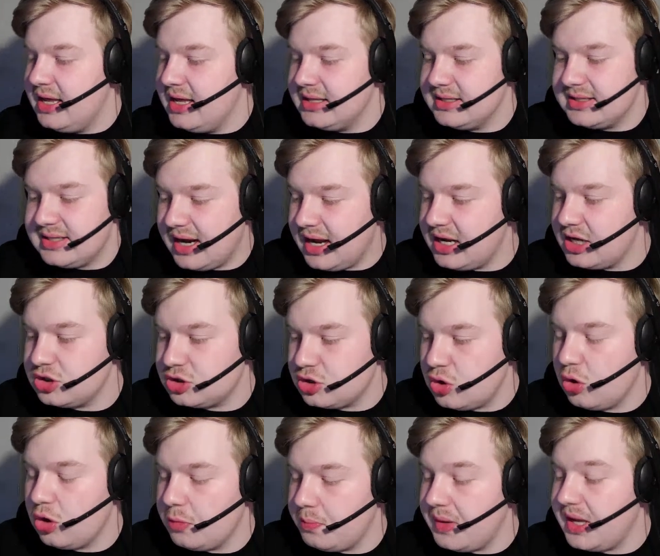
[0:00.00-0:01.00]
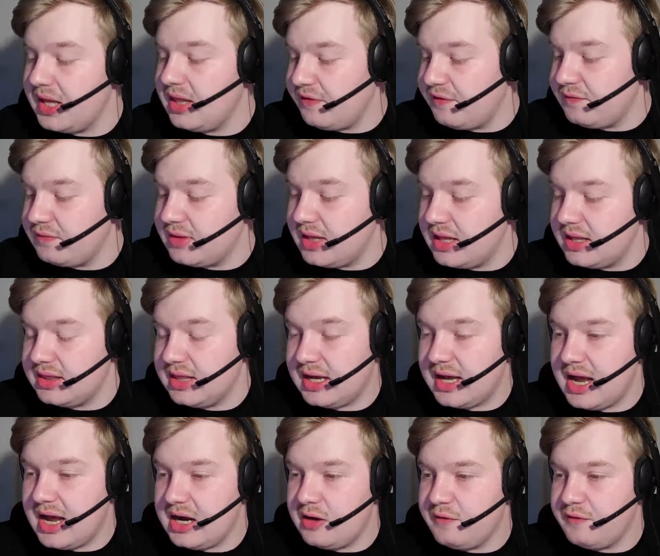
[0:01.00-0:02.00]
Tonight is going to be the
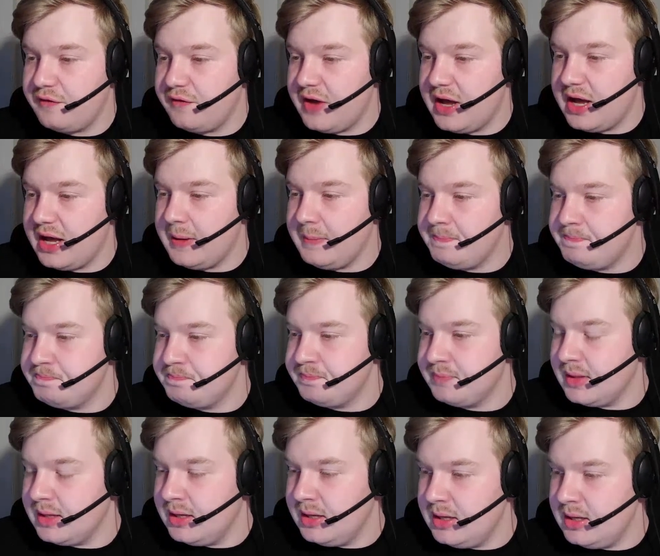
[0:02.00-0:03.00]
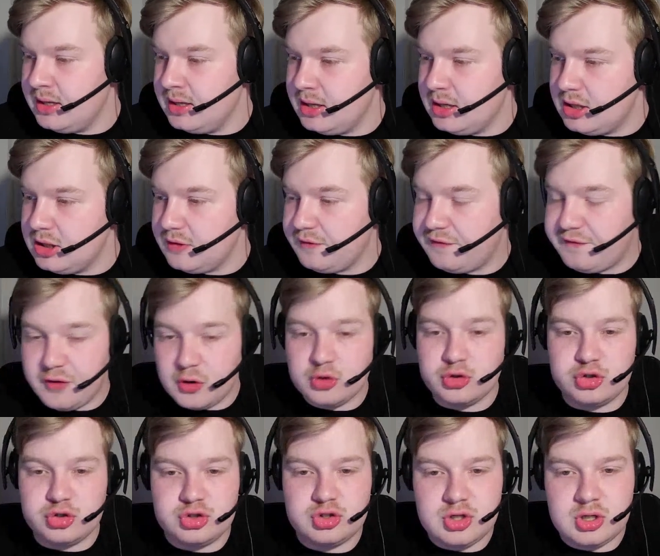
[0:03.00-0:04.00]
kind of the
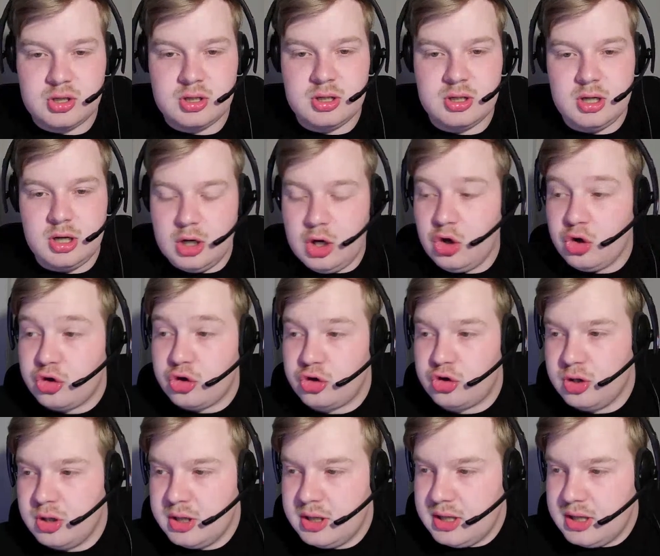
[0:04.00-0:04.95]
first look